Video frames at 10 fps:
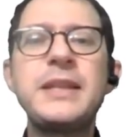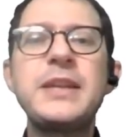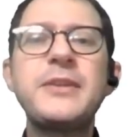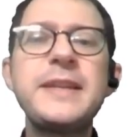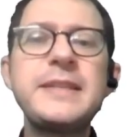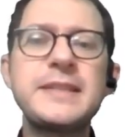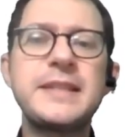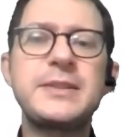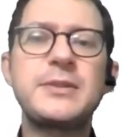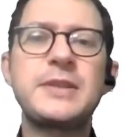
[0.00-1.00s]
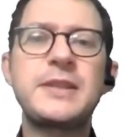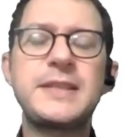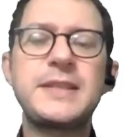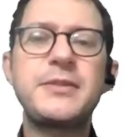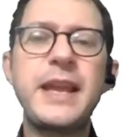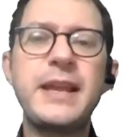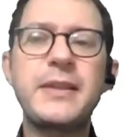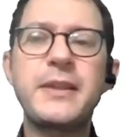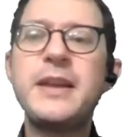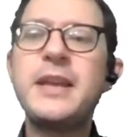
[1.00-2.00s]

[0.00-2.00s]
increases the associative strength